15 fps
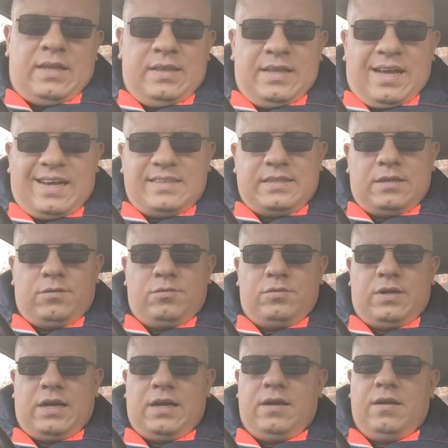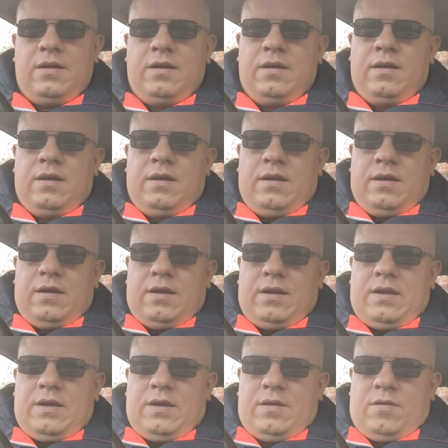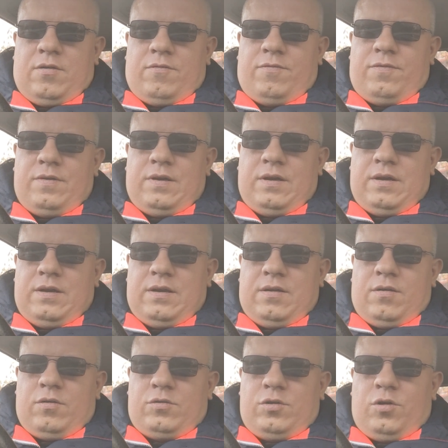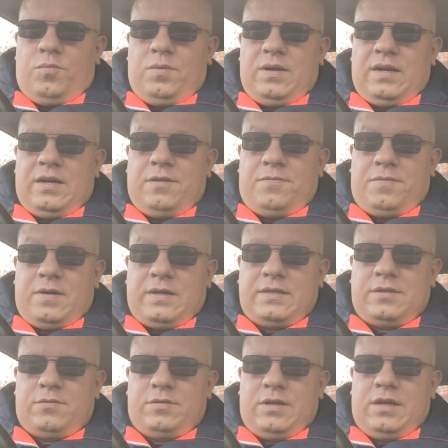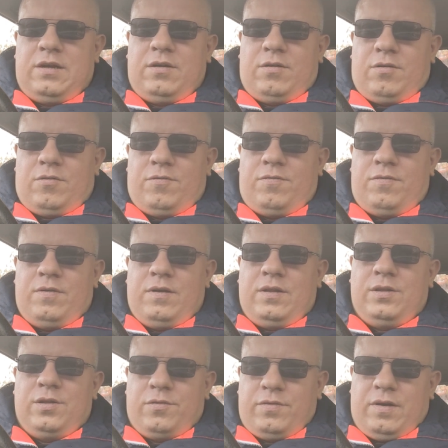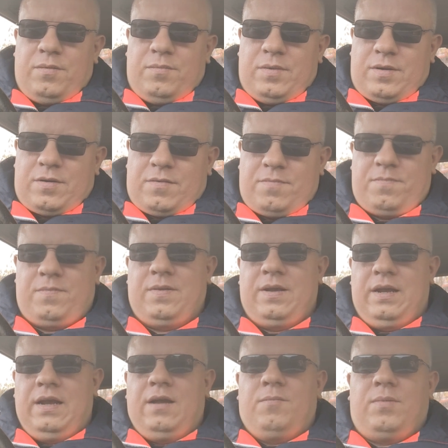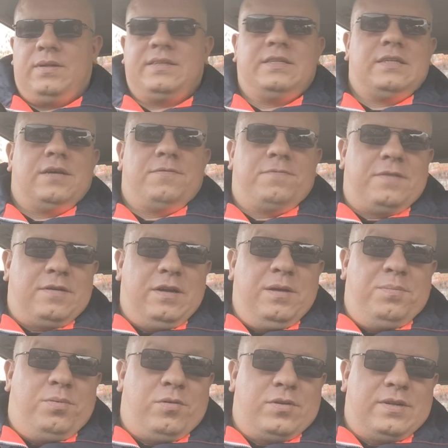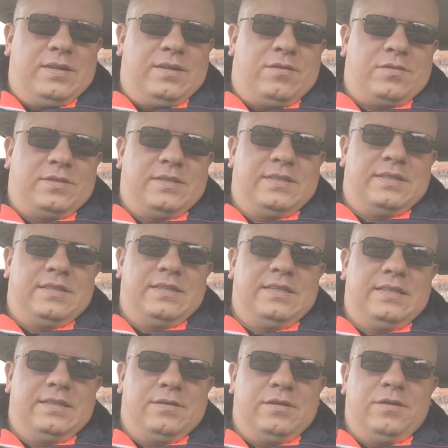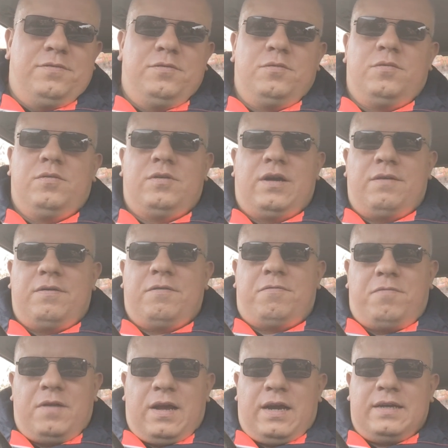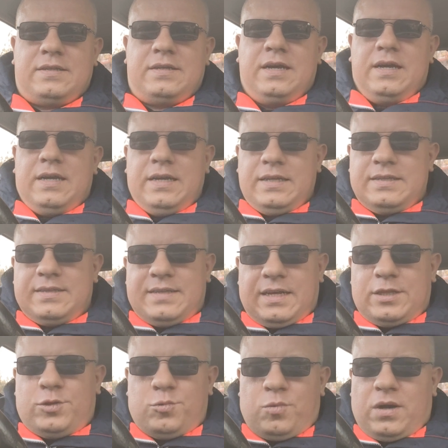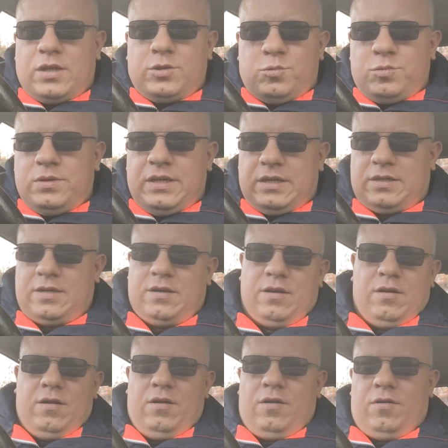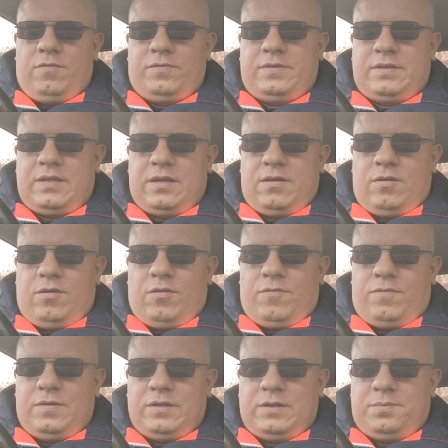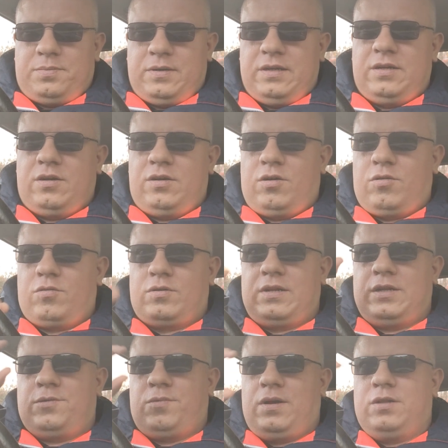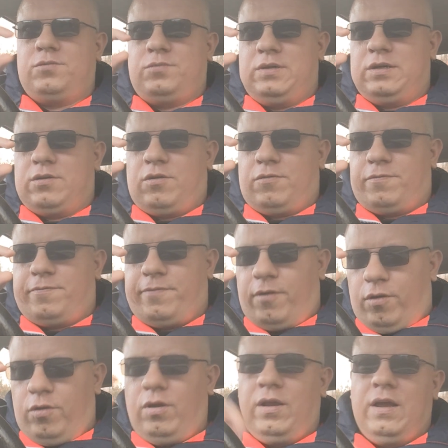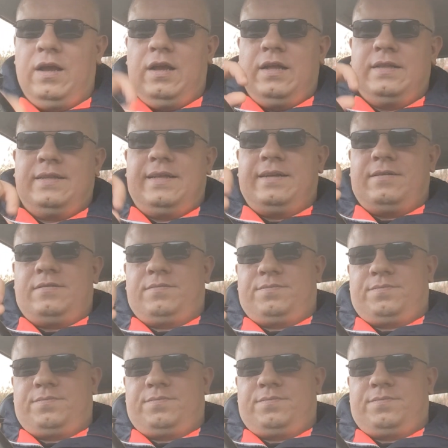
last Saturday of October and the first Saturday of November. But this is a very important, because if you will have a flight in that 1 week of spring or that 1 week of fall, that